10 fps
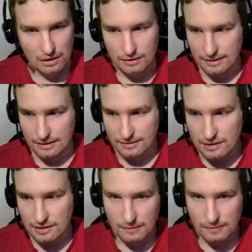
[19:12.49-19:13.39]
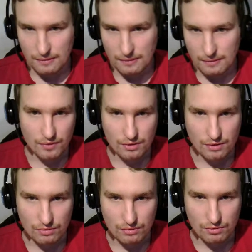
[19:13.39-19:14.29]
That's it.
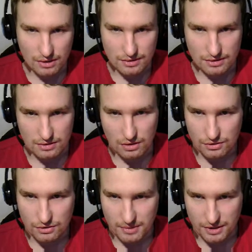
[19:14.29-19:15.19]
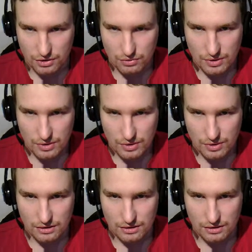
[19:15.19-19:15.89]
So there is not so much to it.